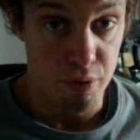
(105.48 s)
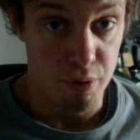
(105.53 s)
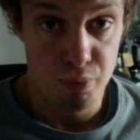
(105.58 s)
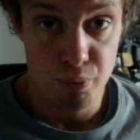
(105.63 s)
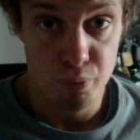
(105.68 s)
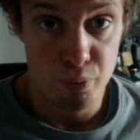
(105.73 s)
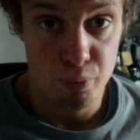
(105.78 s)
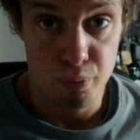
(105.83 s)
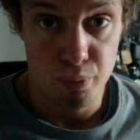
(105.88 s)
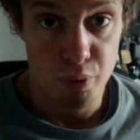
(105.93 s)

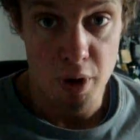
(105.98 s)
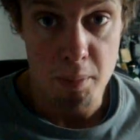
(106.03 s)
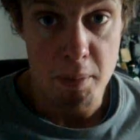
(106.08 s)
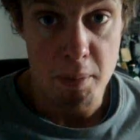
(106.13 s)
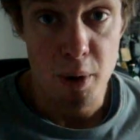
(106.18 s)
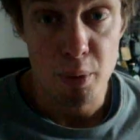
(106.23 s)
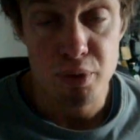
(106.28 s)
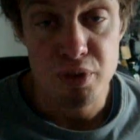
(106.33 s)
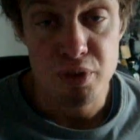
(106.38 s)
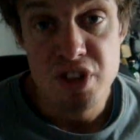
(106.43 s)
for
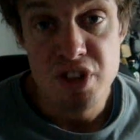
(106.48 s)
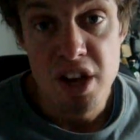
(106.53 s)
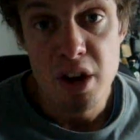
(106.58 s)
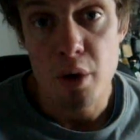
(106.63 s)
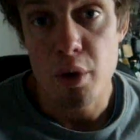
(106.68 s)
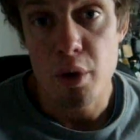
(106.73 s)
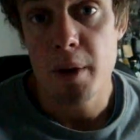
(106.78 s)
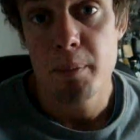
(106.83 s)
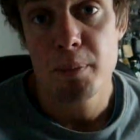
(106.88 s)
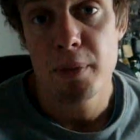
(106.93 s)
about a
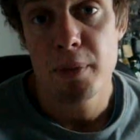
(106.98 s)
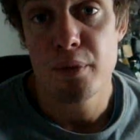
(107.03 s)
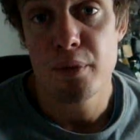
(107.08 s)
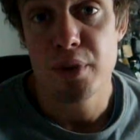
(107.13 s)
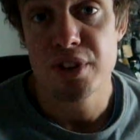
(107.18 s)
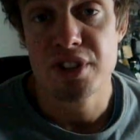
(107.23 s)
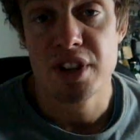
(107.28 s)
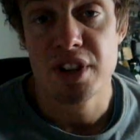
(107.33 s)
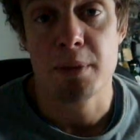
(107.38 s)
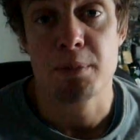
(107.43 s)
year,
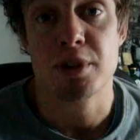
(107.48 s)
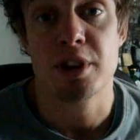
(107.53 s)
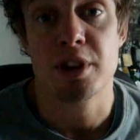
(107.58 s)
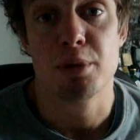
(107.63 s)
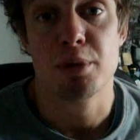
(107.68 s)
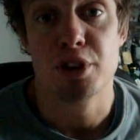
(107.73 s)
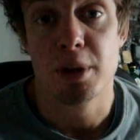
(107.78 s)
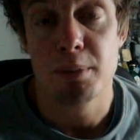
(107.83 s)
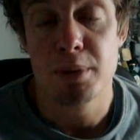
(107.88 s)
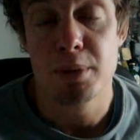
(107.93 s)
every time
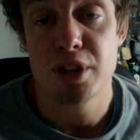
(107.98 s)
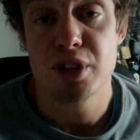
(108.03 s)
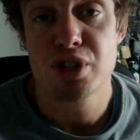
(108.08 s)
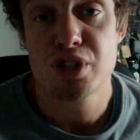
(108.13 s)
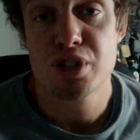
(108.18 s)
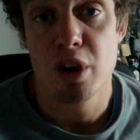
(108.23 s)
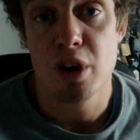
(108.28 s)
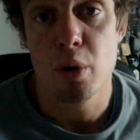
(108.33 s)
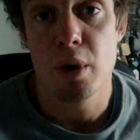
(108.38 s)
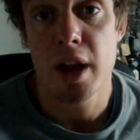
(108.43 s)
WWE
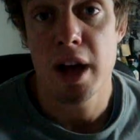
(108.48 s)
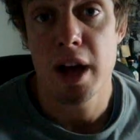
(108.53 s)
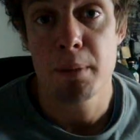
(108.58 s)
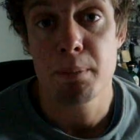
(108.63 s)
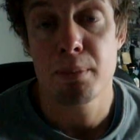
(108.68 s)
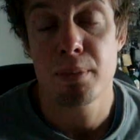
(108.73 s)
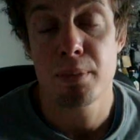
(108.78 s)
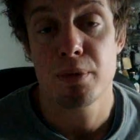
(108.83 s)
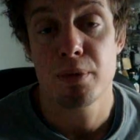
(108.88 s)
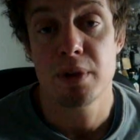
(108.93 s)
showed
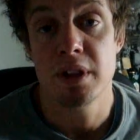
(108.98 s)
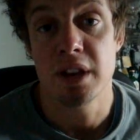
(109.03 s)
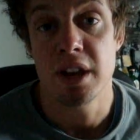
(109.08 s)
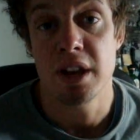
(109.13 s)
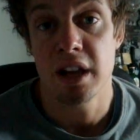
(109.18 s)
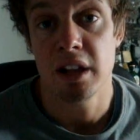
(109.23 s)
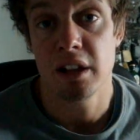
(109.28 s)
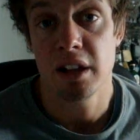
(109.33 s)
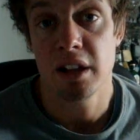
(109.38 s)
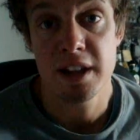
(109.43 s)
up in
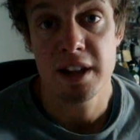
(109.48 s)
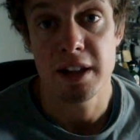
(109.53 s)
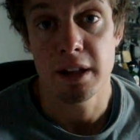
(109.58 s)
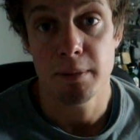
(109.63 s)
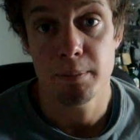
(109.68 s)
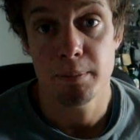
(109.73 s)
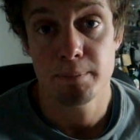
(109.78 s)
LA.